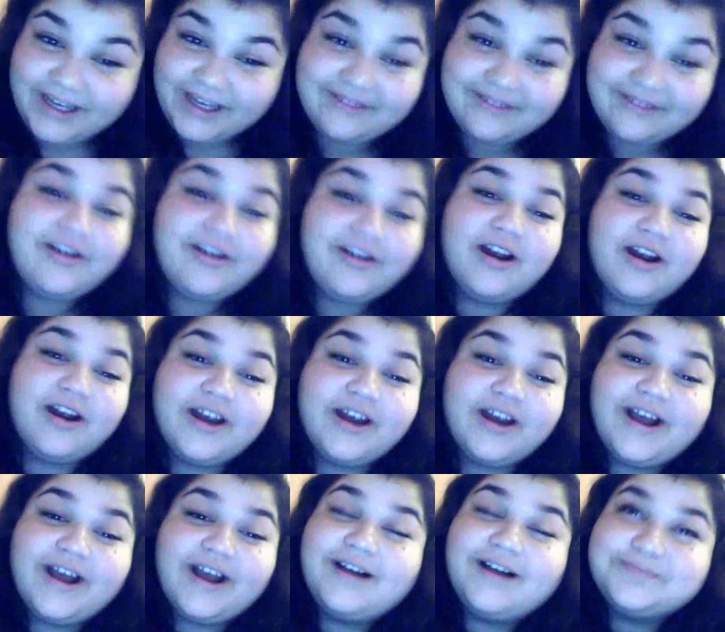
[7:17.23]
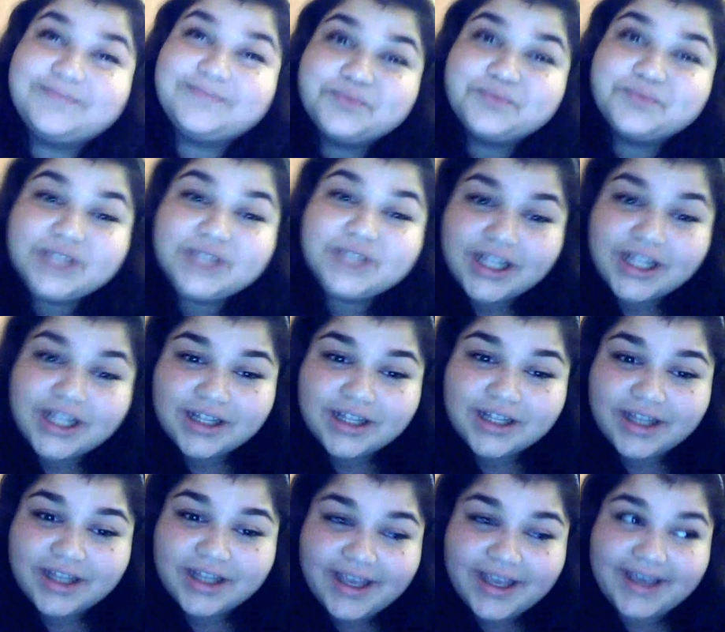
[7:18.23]
pink Ferrari.
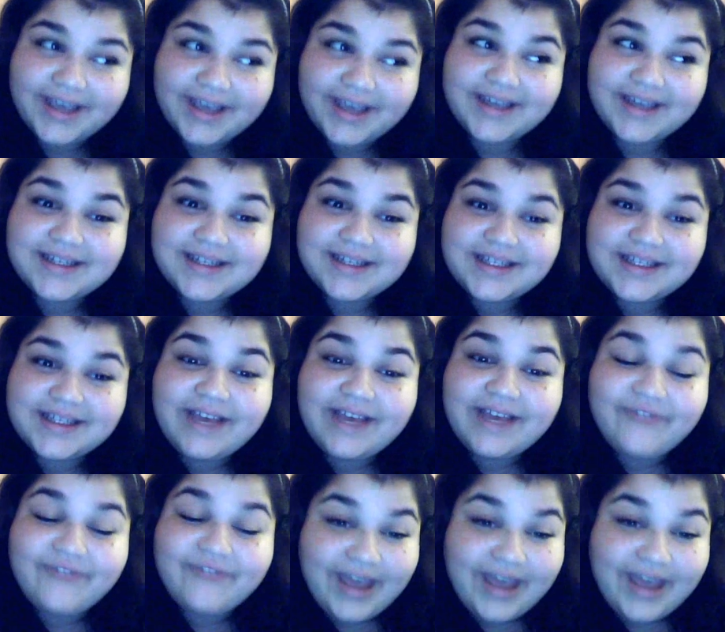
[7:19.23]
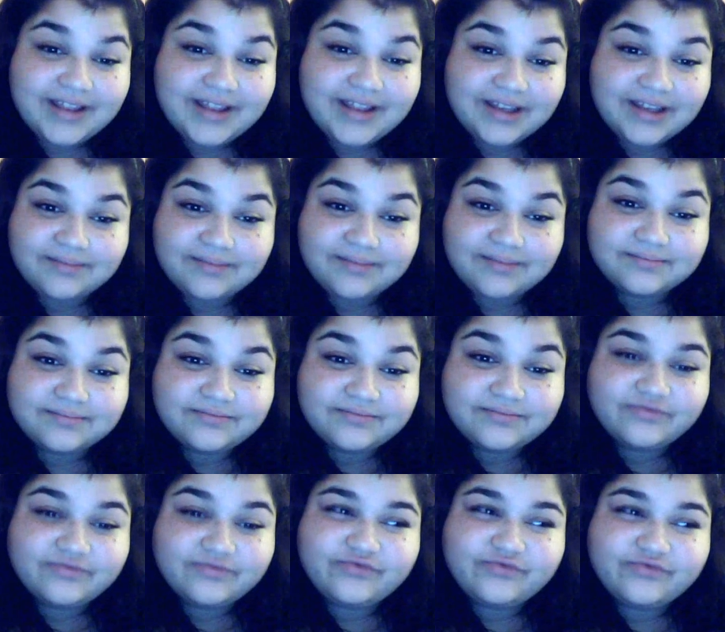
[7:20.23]
Is a Phantom
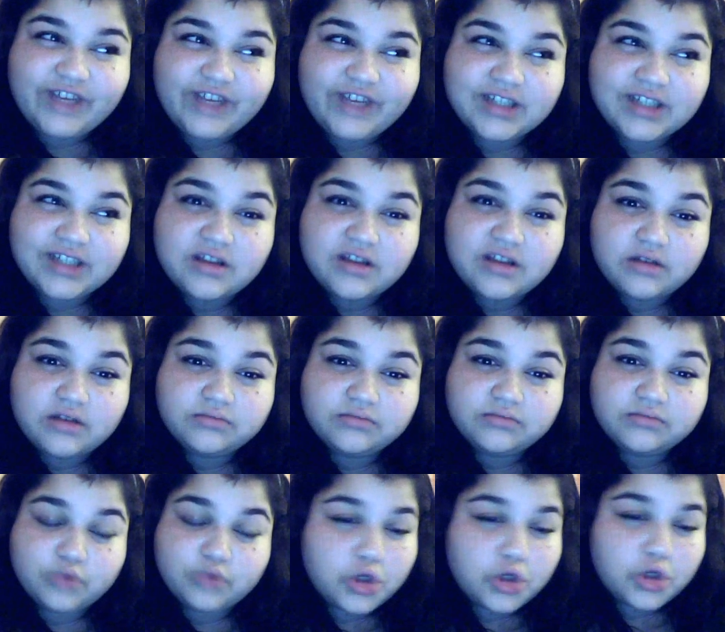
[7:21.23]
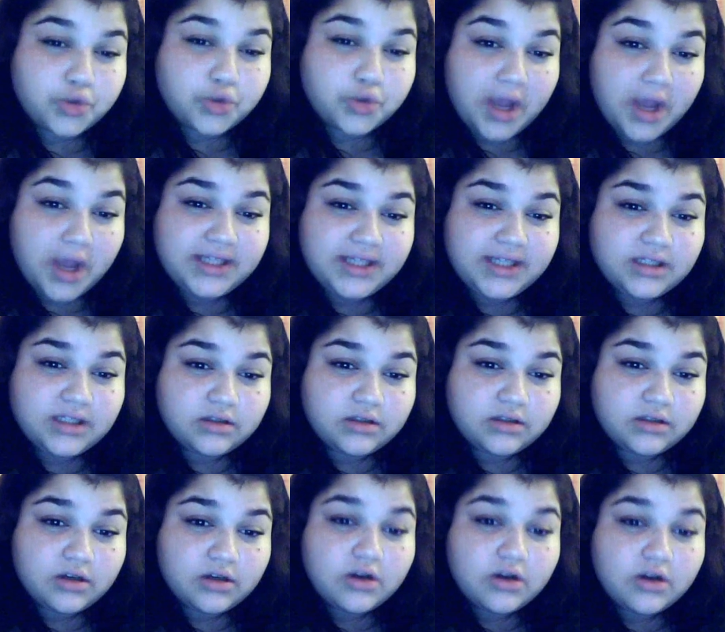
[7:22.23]
Rolls Royce.
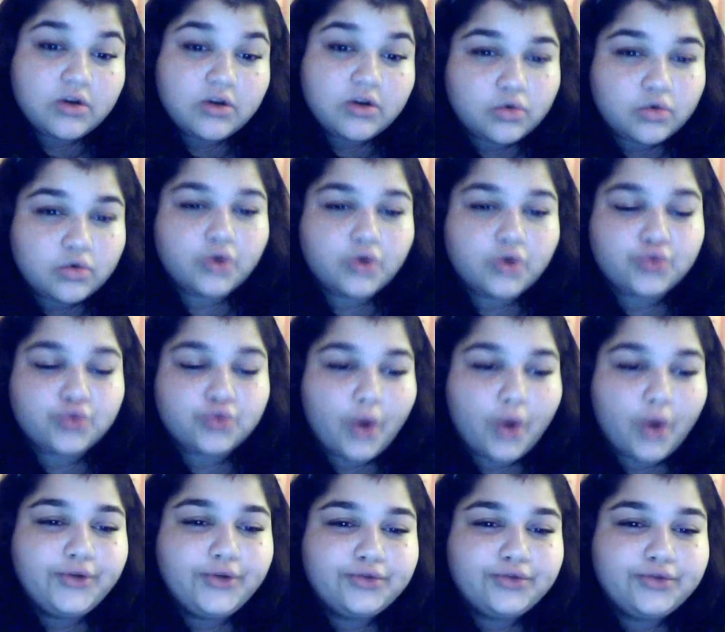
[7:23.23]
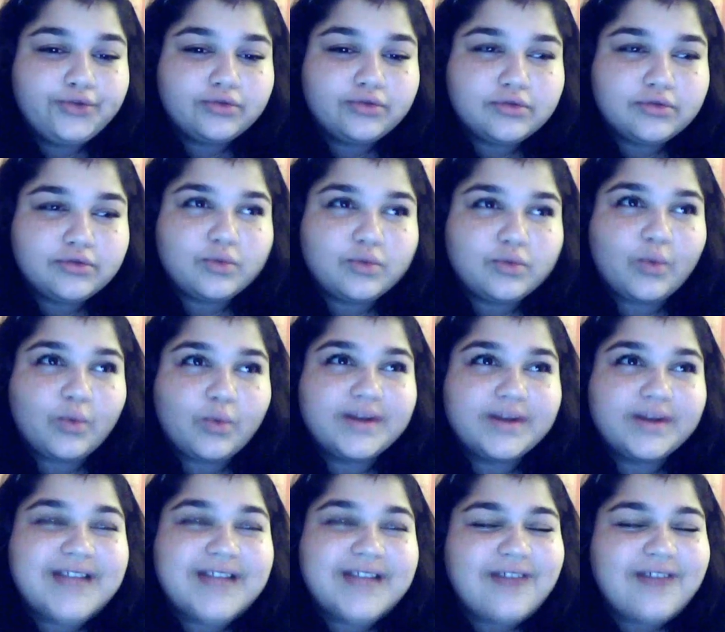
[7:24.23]
Rolls Royce.
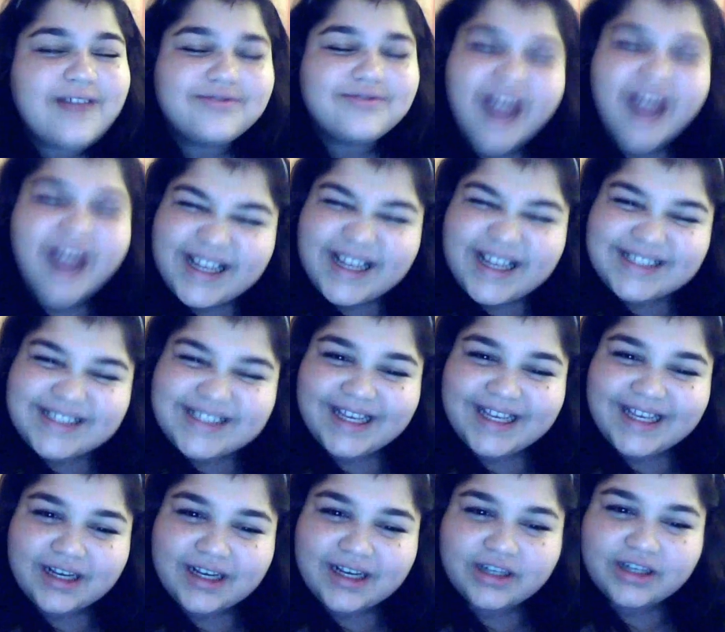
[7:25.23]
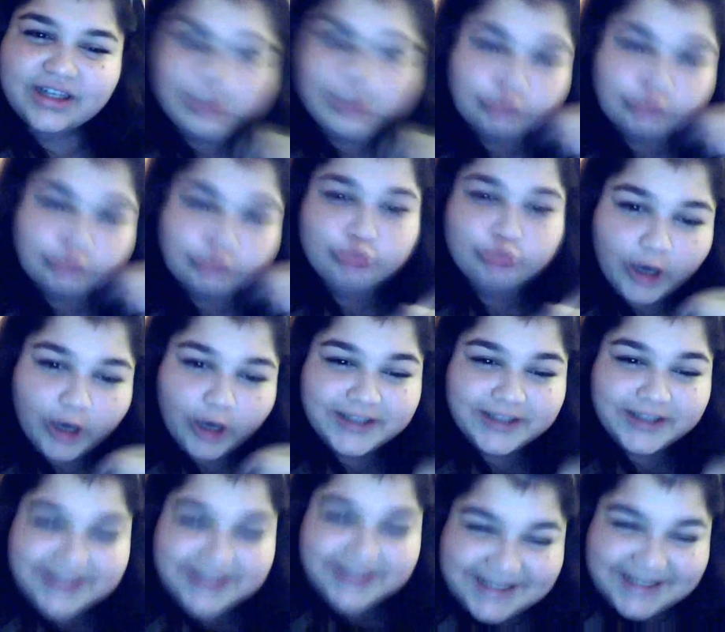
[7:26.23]
It's not rice like.
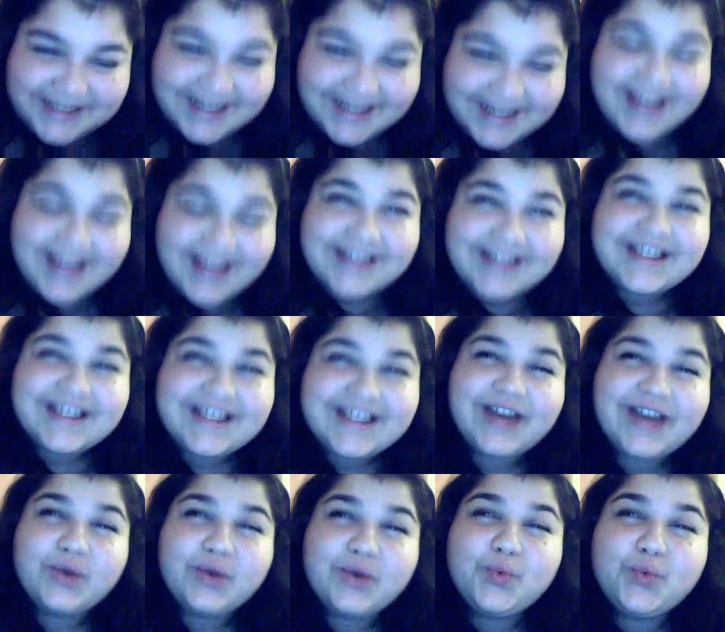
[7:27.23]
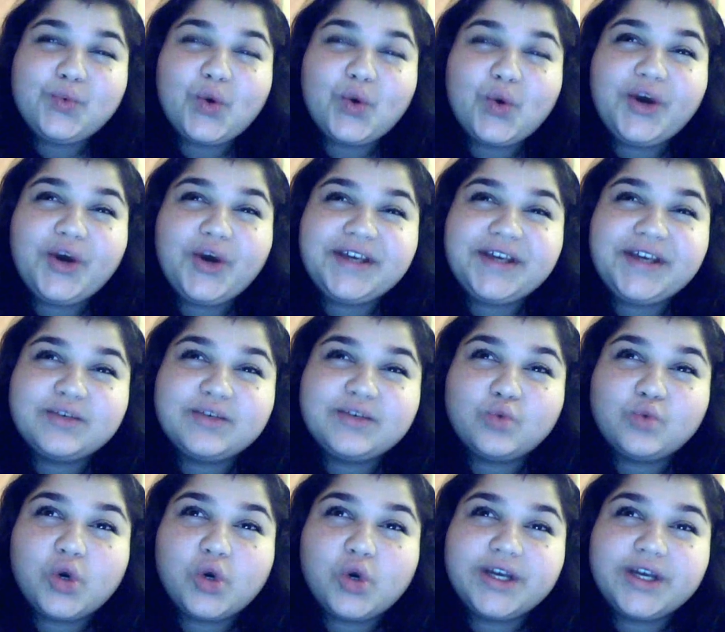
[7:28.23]
Rice. It's like Rolls
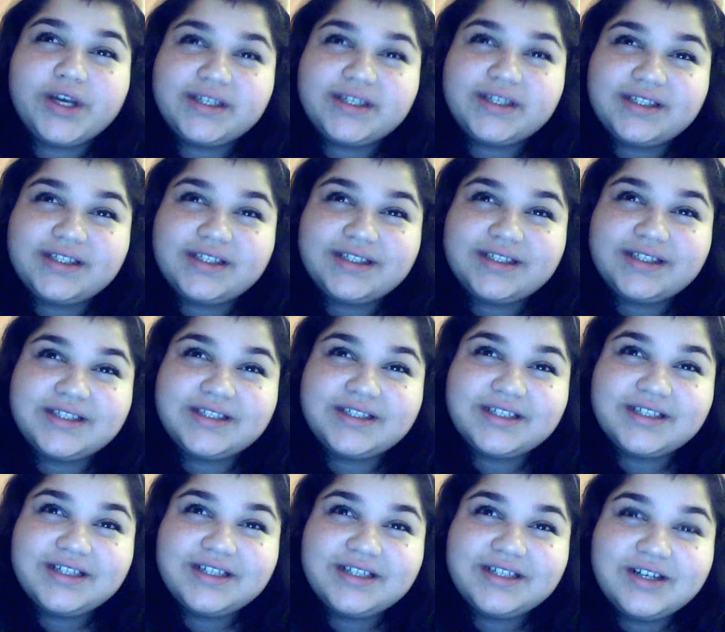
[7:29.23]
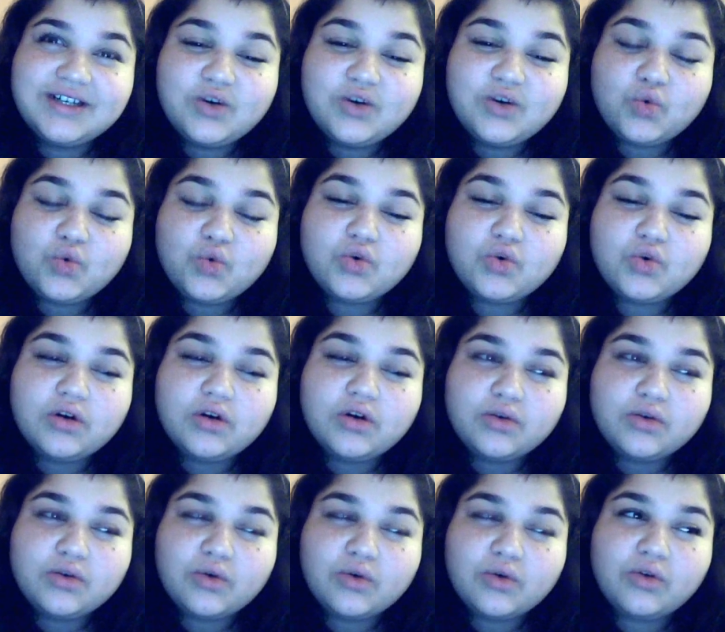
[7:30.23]
Royce. And
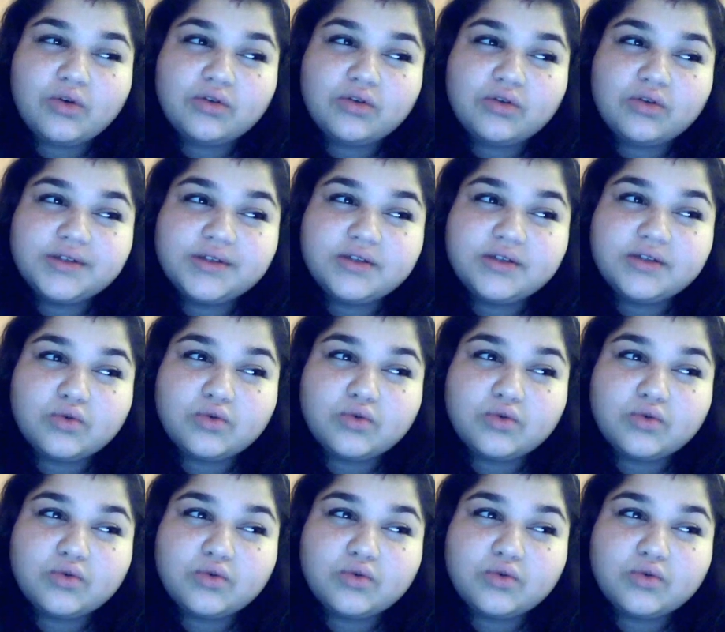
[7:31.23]
it